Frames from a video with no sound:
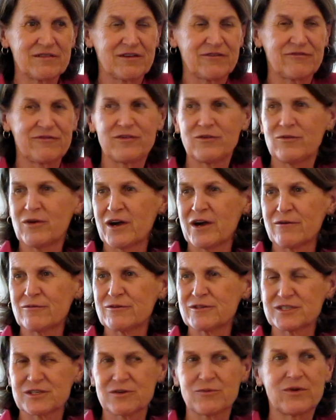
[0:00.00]
a few
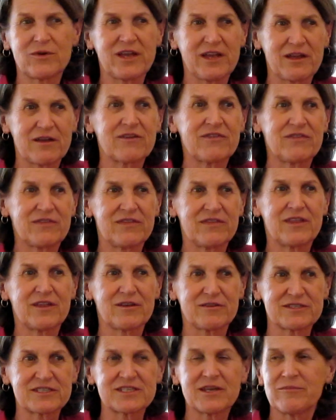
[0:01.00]
hours a week.
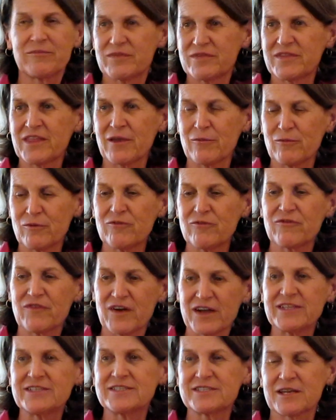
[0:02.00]
They will
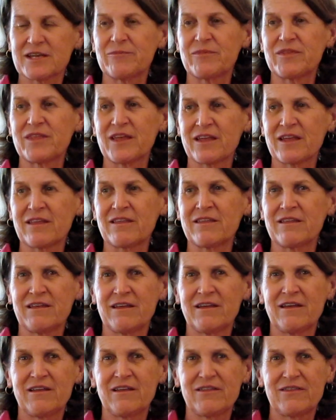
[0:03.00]
find something
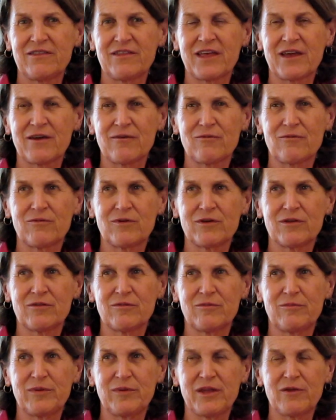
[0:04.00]
that will
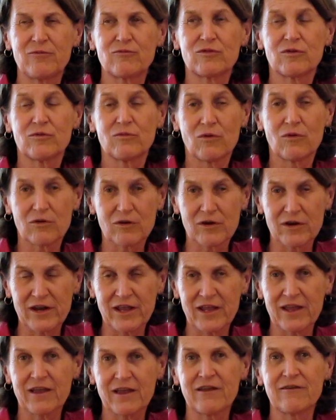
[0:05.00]
be
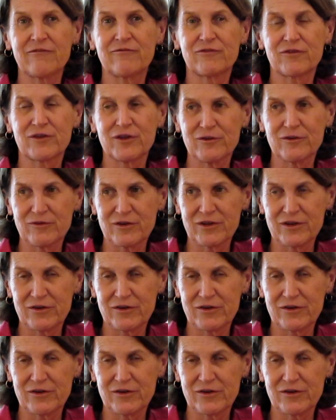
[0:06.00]
rewarding for you to